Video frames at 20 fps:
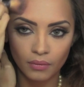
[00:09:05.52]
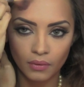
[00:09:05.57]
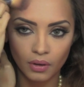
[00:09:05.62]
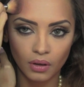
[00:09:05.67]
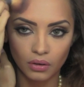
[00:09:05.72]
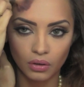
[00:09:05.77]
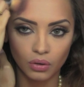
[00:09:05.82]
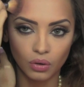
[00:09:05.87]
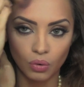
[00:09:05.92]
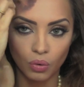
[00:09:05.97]

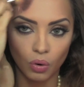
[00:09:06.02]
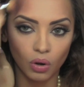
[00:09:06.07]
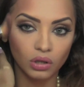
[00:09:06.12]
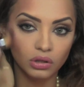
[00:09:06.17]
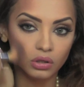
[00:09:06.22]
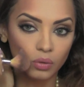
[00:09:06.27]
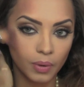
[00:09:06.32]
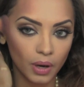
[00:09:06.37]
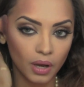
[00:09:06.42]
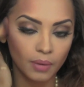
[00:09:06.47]
And go all
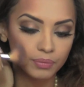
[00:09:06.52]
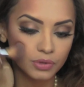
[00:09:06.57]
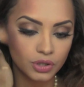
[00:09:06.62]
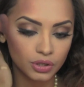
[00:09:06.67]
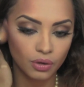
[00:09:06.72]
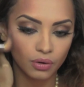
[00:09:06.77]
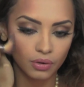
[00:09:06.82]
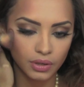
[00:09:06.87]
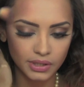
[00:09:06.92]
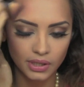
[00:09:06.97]
the way up to
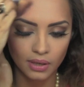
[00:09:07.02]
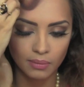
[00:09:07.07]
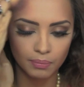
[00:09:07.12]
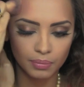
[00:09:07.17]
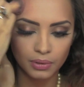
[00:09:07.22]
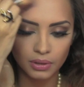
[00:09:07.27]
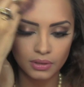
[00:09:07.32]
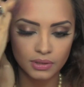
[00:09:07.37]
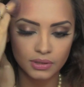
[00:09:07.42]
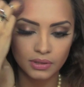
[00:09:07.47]
your
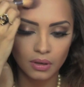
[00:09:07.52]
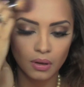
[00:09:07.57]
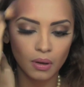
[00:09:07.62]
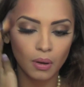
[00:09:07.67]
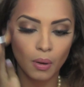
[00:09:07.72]
temples.